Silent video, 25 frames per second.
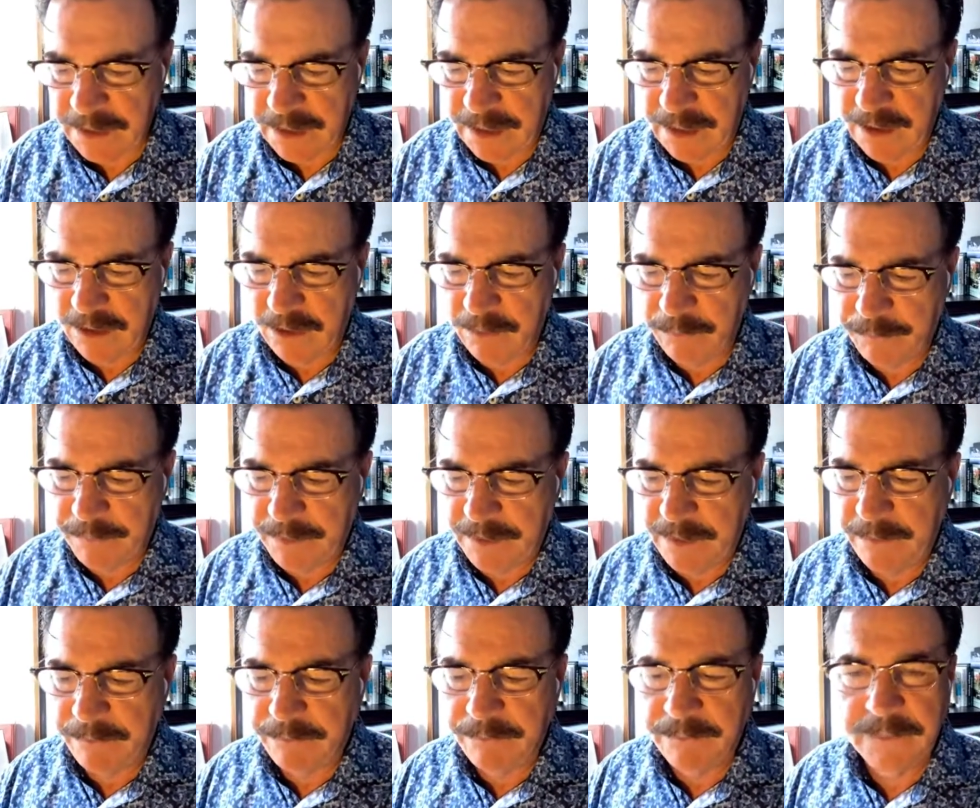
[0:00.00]
I hope
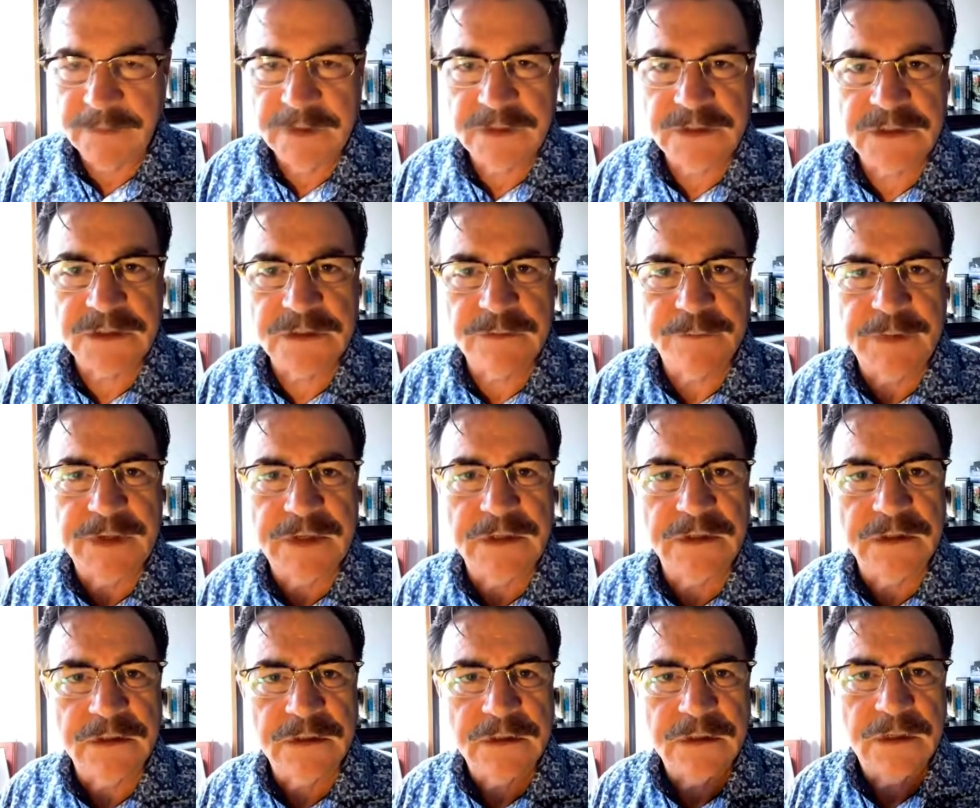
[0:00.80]
this has
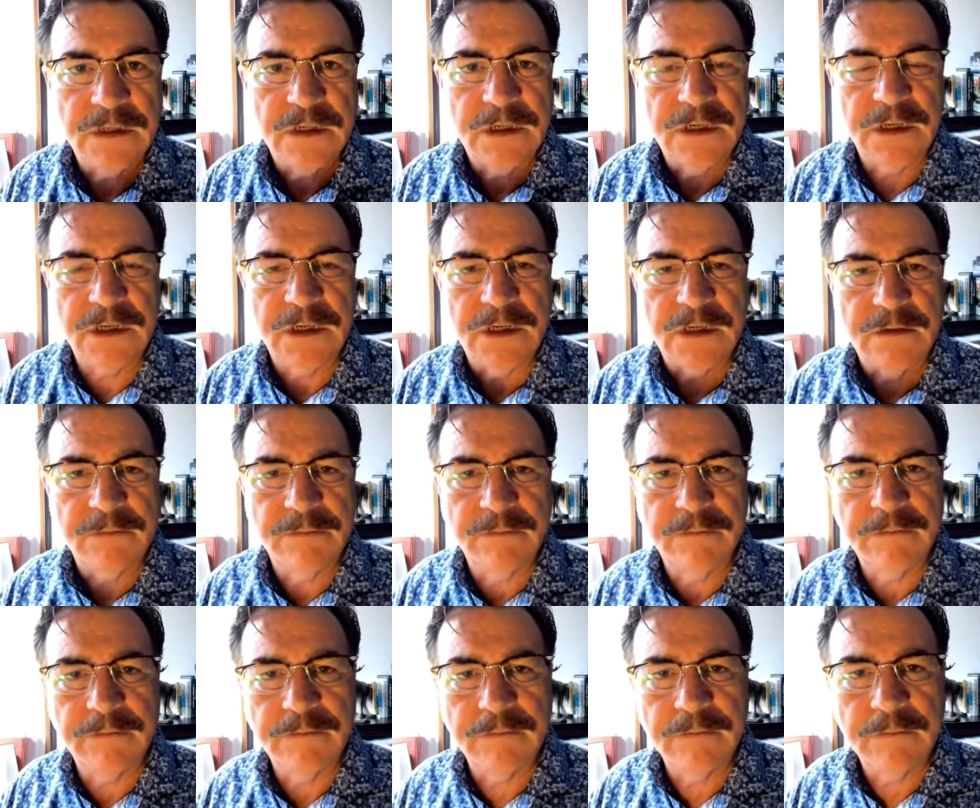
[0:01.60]
been
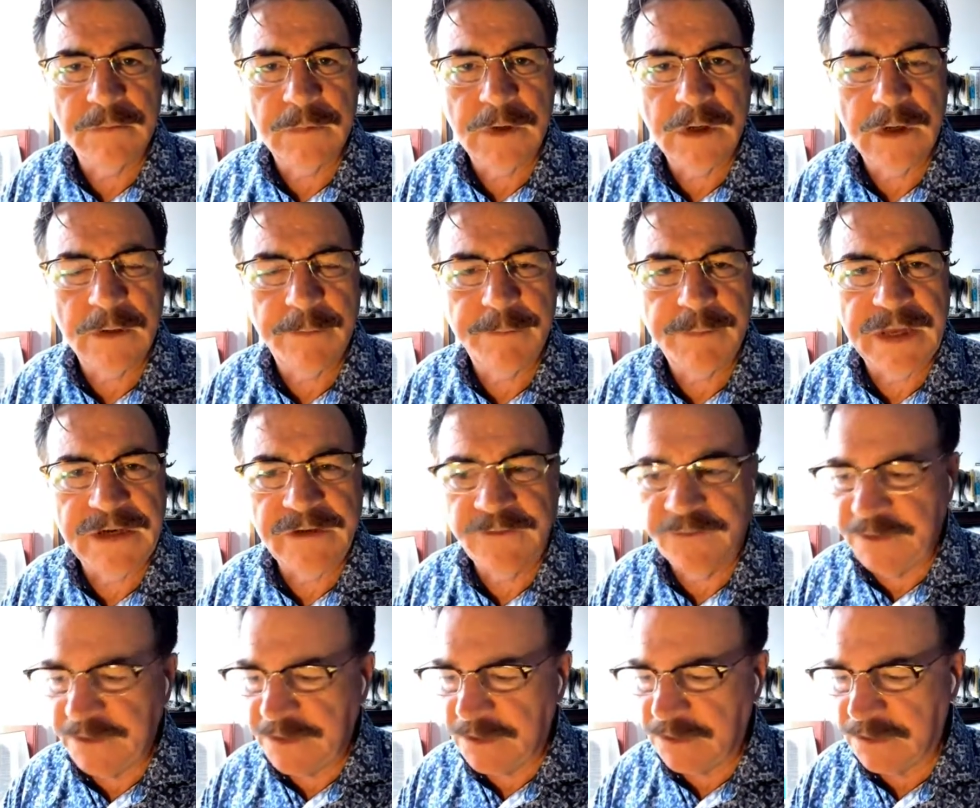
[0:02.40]

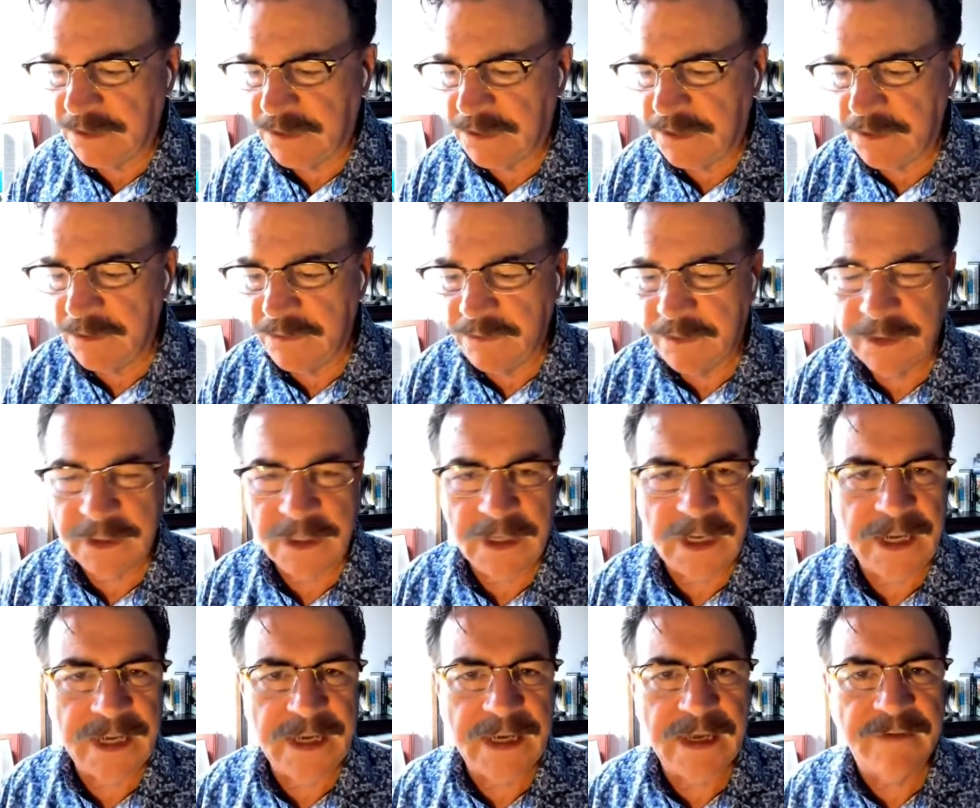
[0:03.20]
beneficial to you, and
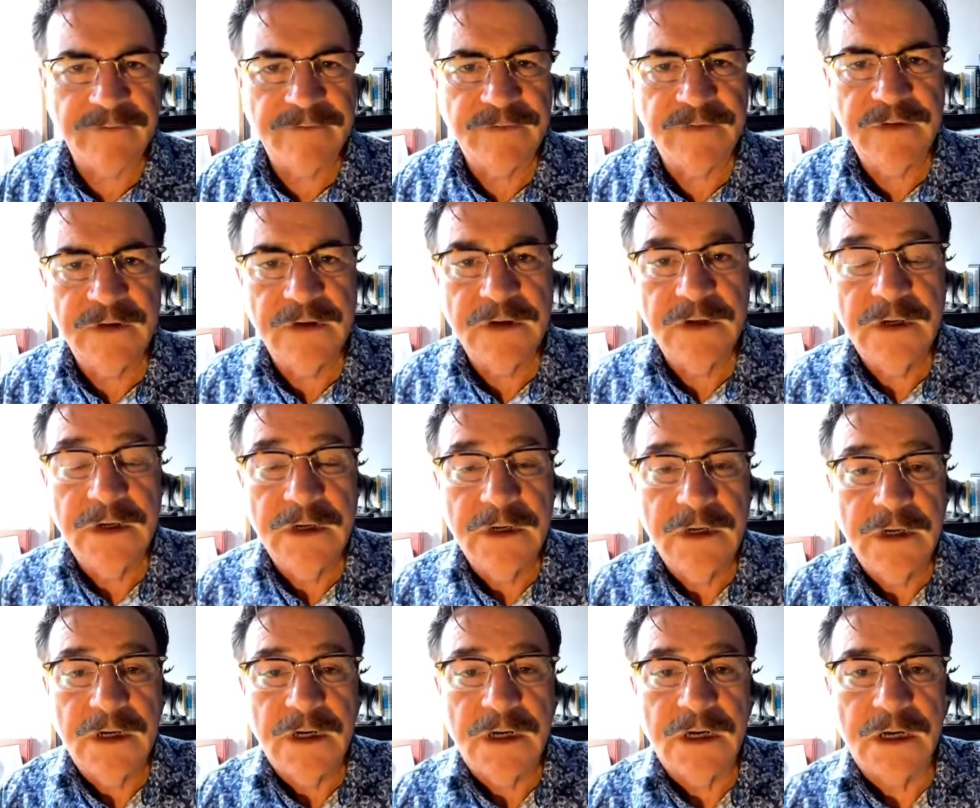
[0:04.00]
I have
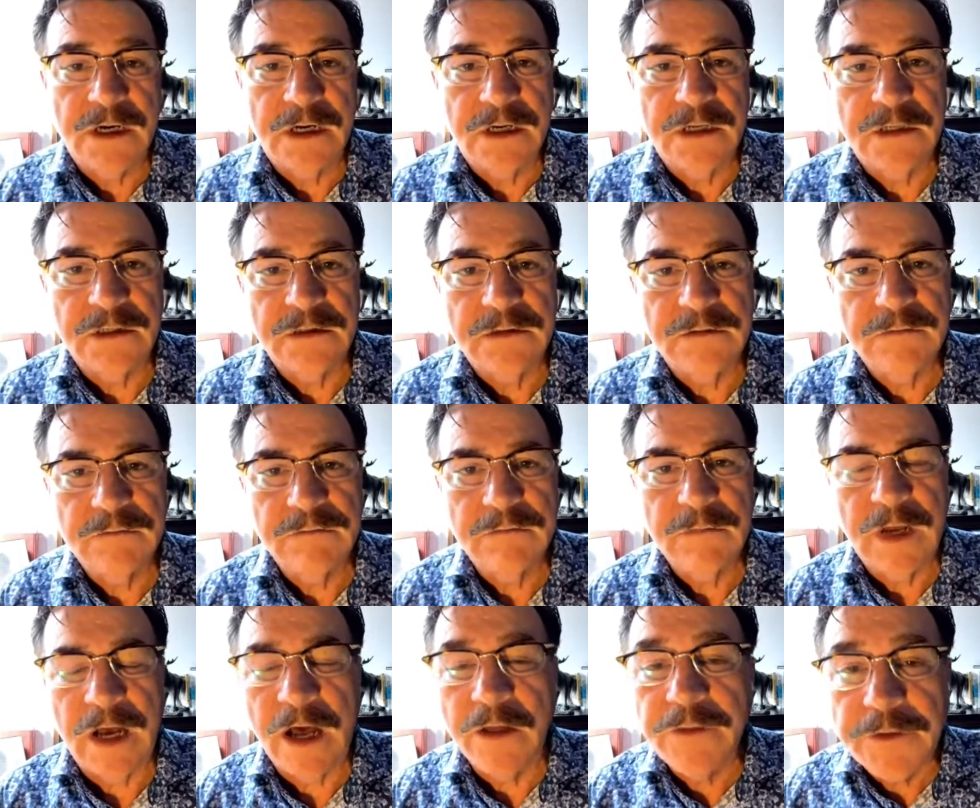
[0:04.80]

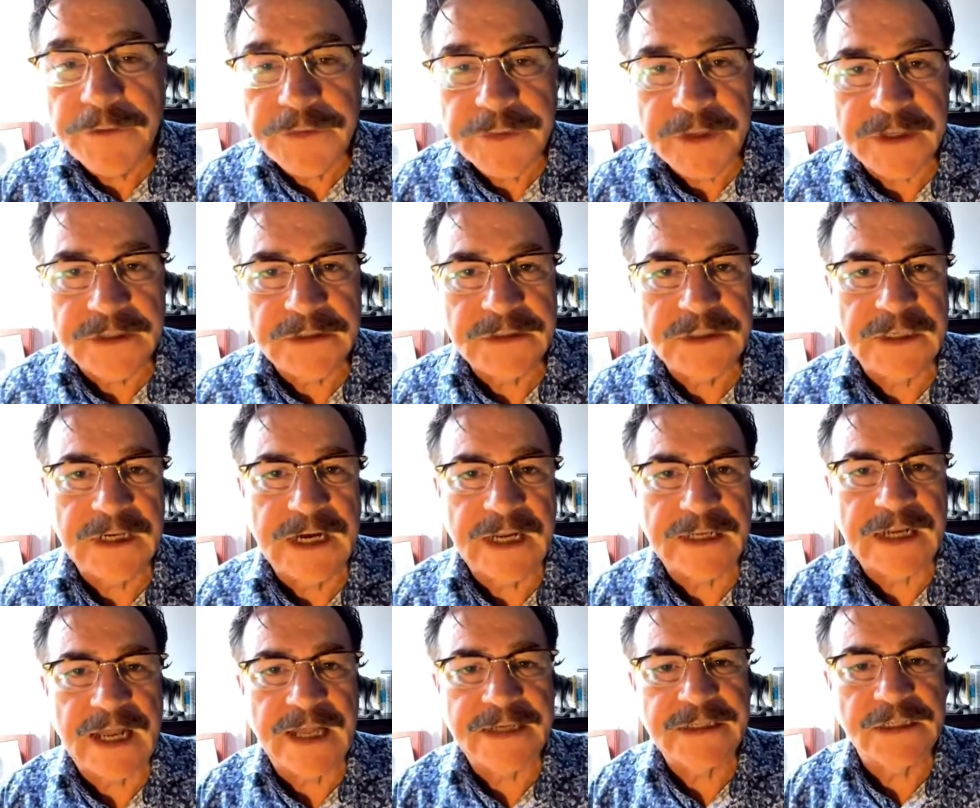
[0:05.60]
other things that
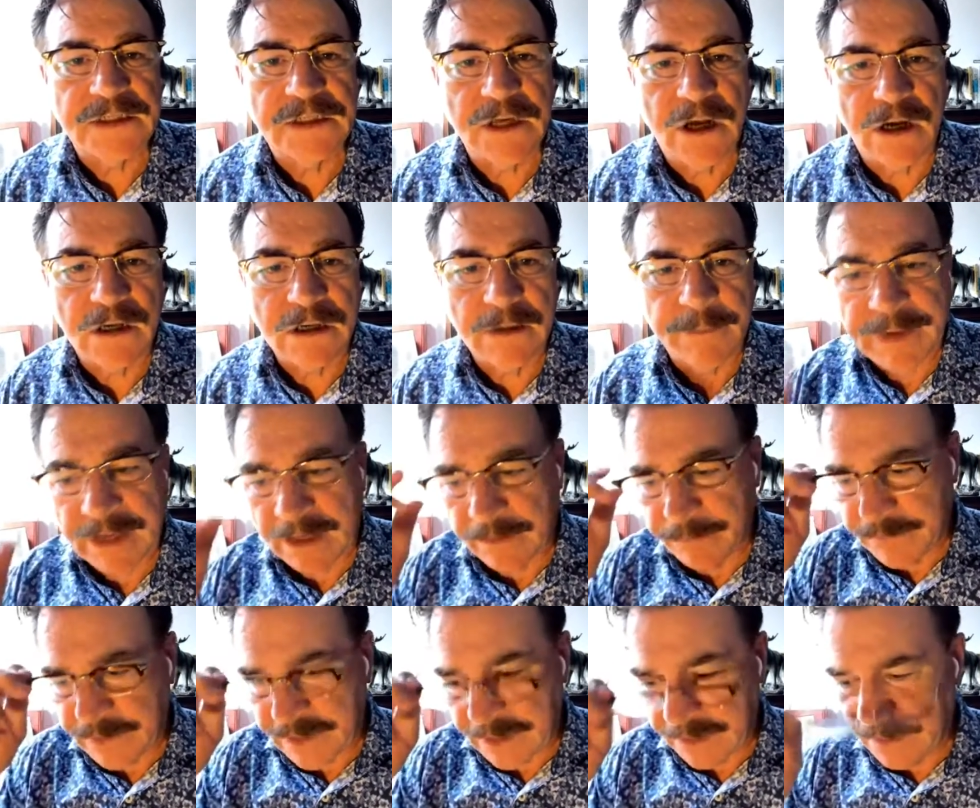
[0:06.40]
I'd like to talk
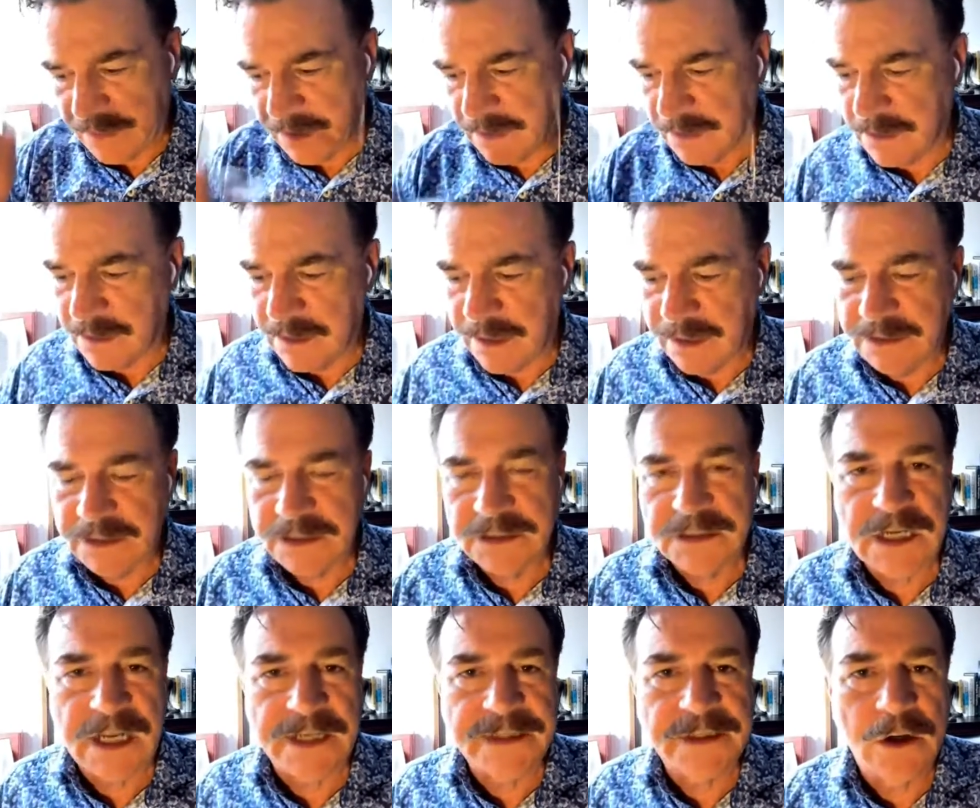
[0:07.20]
about, but I think I'd
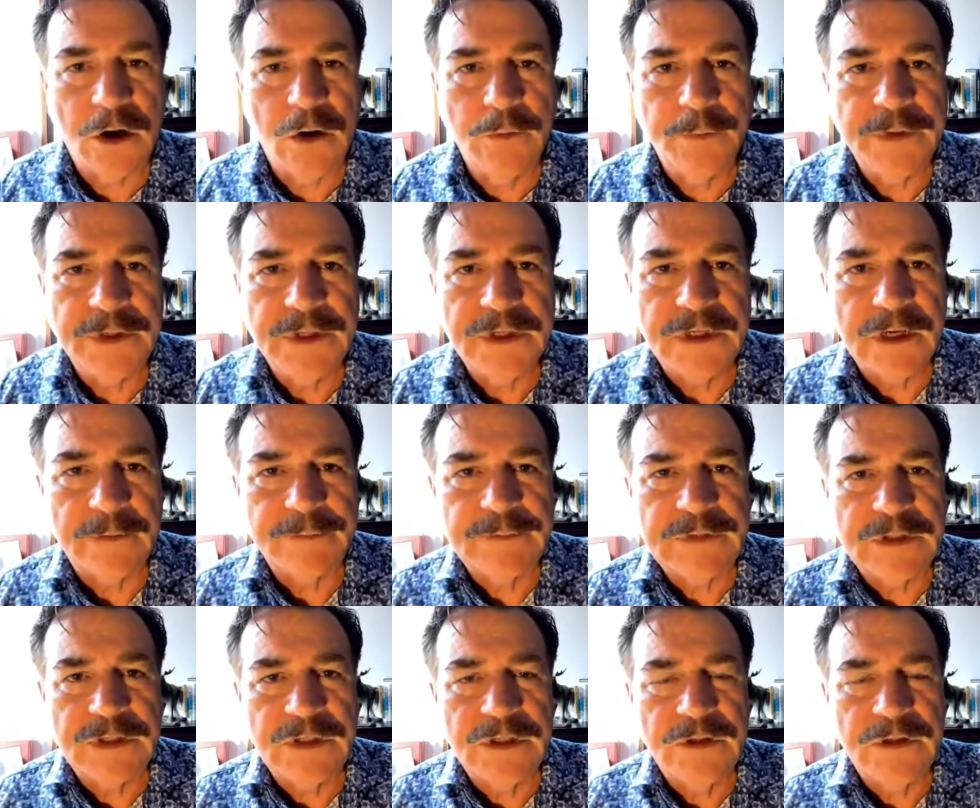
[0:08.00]
just like to open it up to